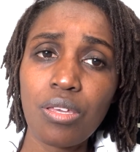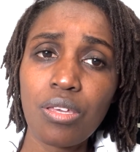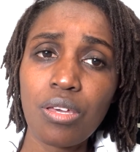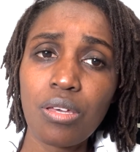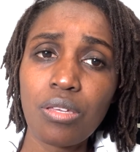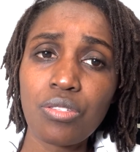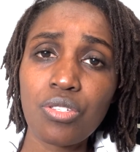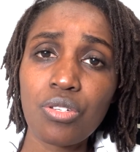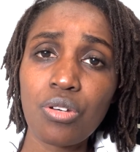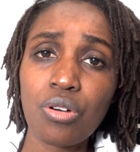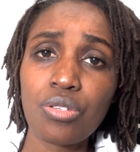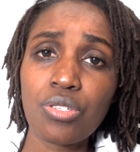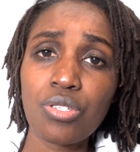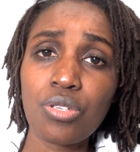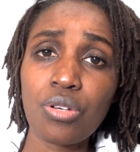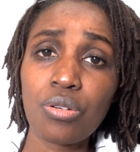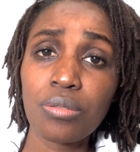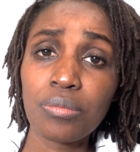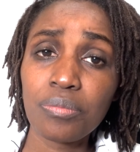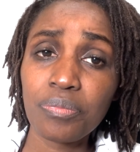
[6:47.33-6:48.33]
So
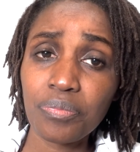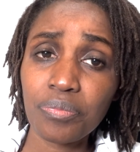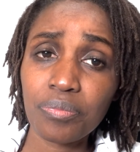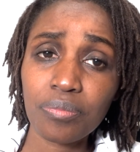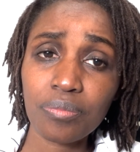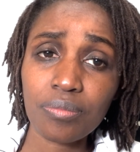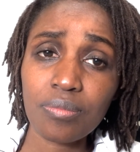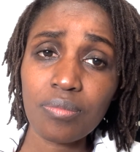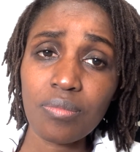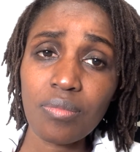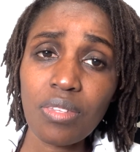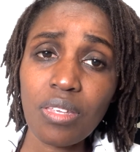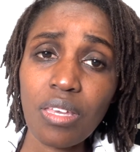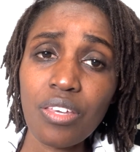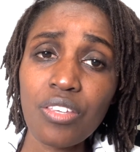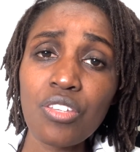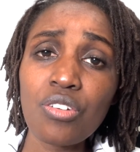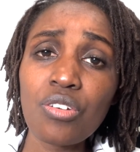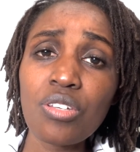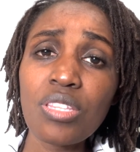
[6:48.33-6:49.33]

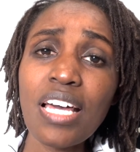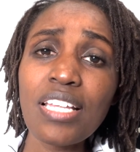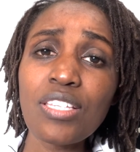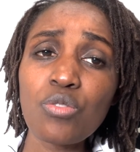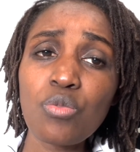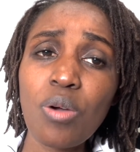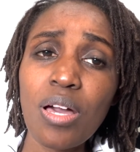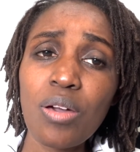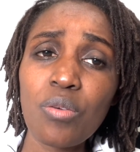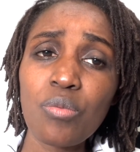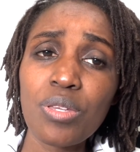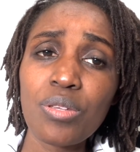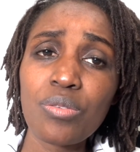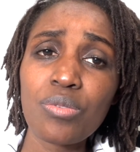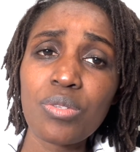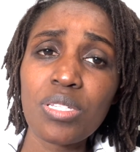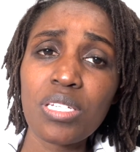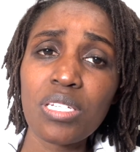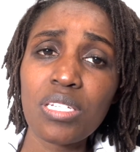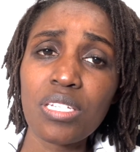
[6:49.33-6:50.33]
that's why we
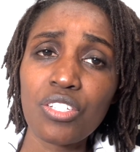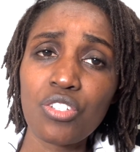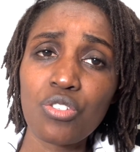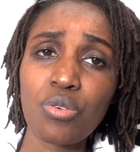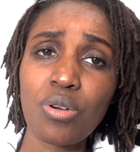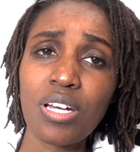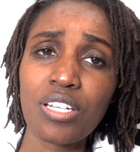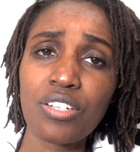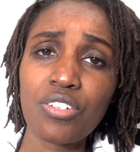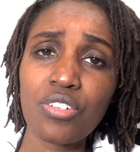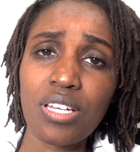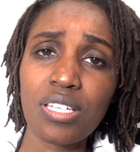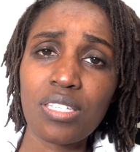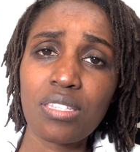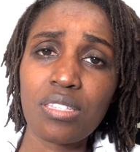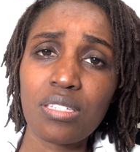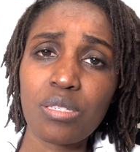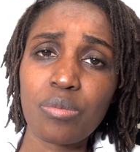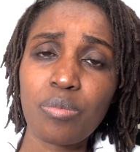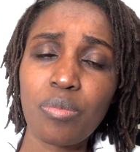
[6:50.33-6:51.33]
really need to address
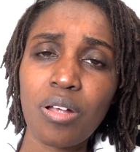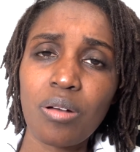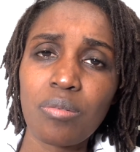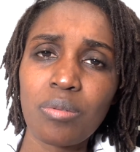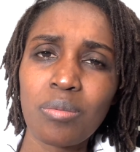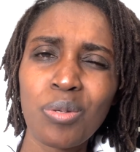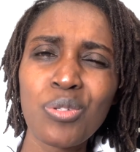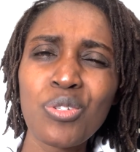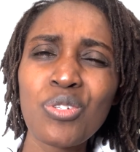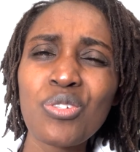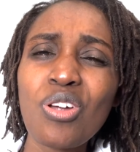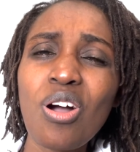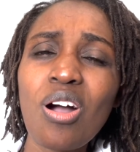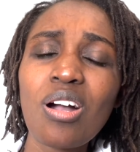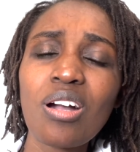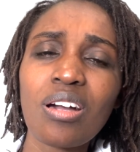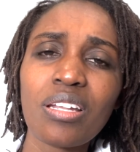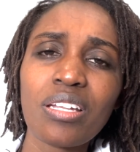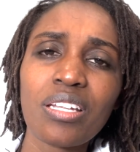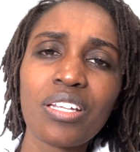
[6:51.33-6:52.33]
this problem. And you're not
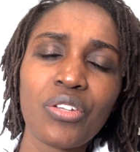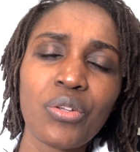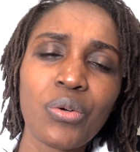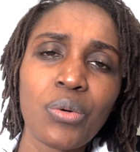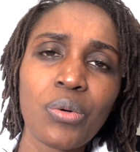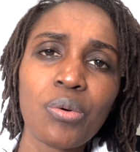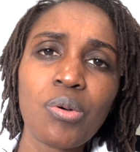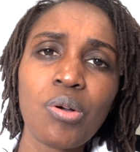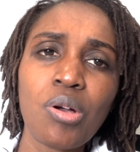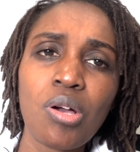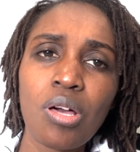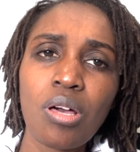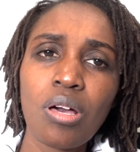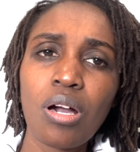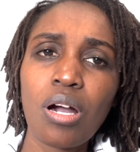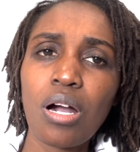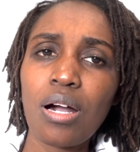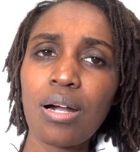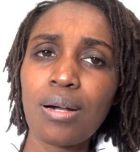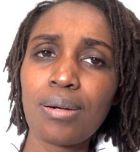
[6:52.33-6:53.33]
going to know
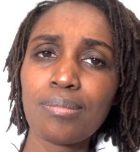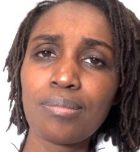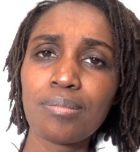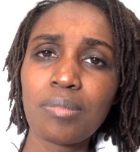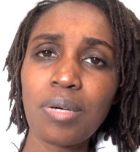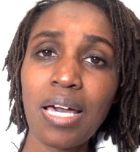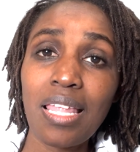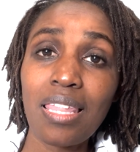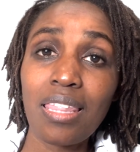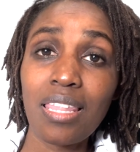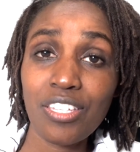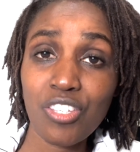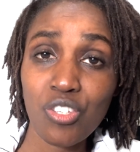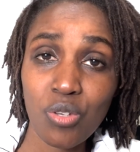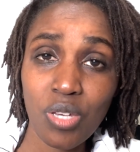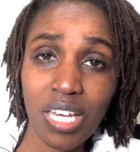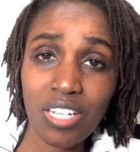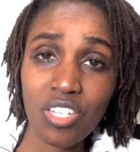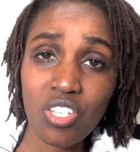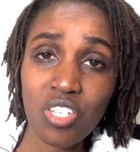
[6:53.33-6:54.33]
unless you
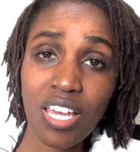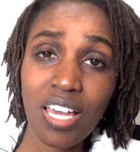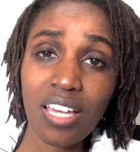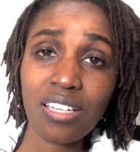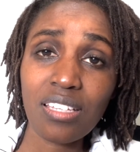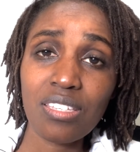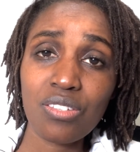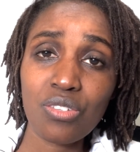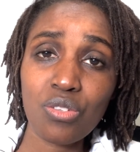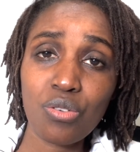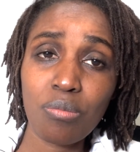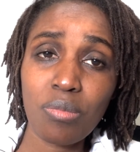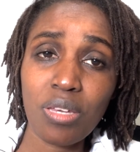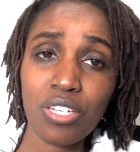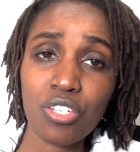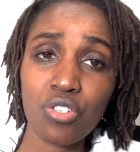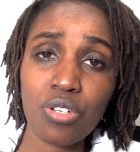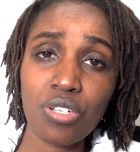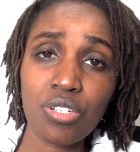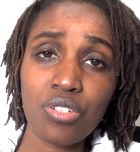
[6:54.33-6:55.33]
get checked. So make
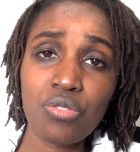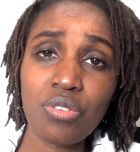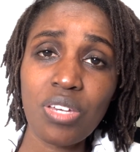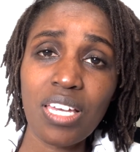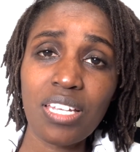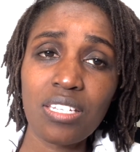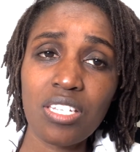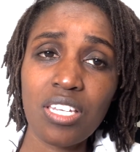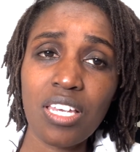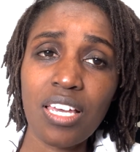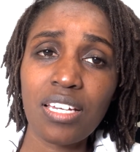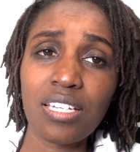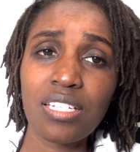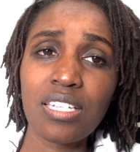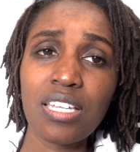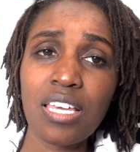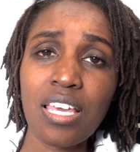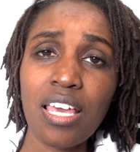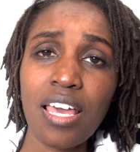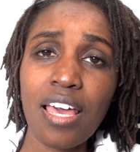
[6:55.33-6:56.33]
sure to get checked.
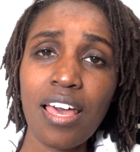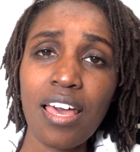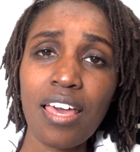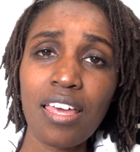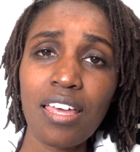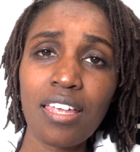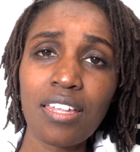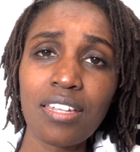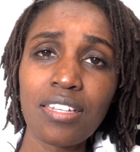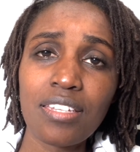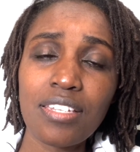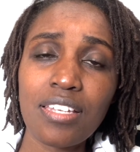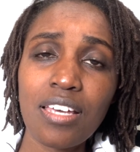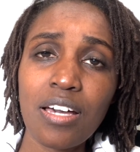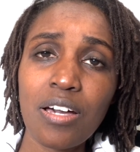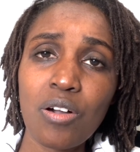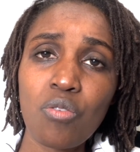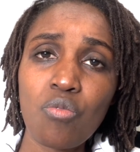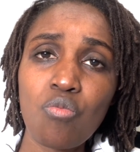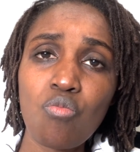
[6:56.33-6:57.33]
And
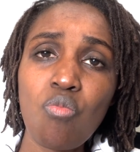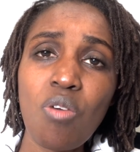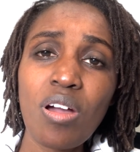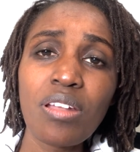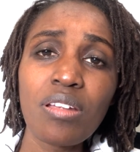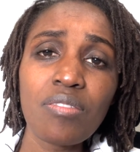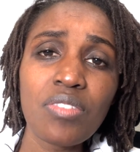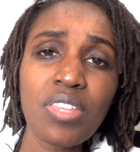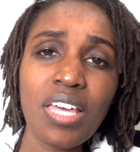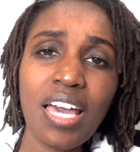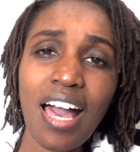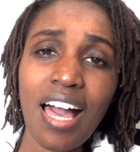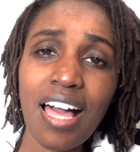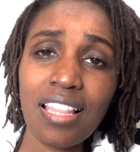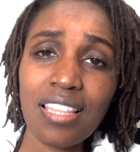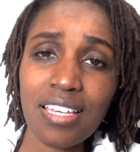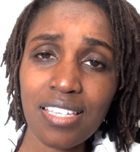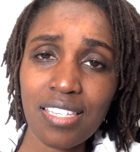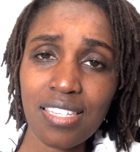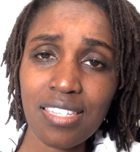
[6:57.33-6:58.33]
one of the
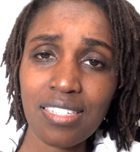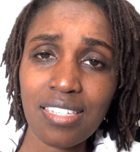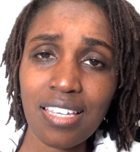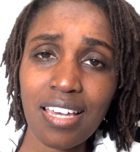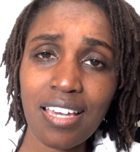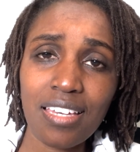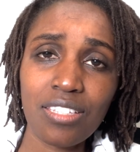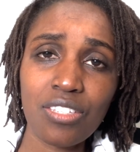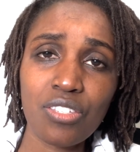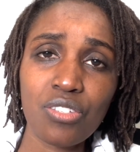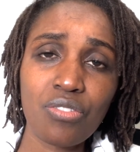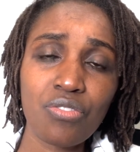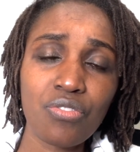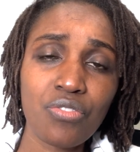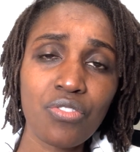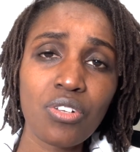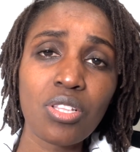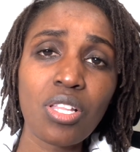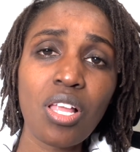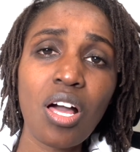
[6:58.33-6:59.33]
earliest signs of
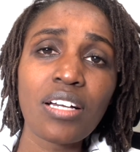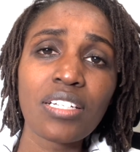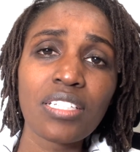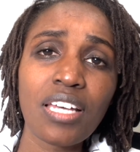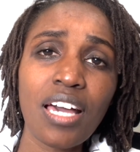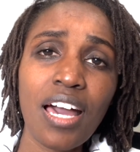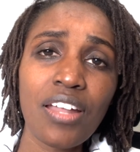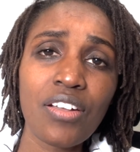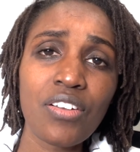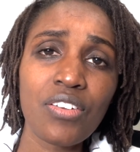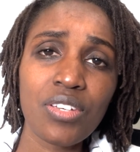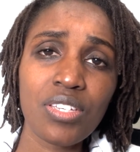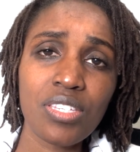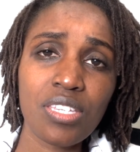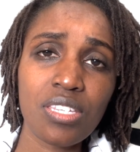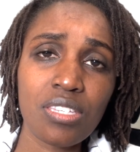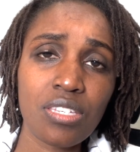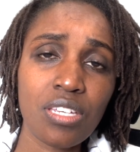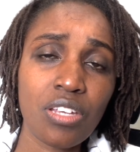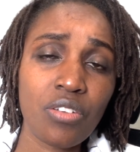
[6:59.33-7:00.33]
clogged arteries
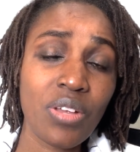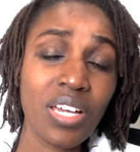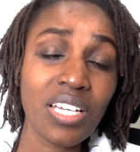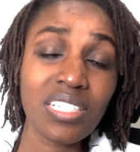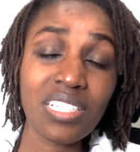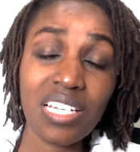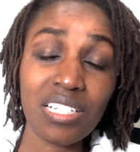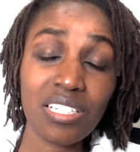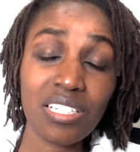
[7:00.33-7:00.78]
is erectile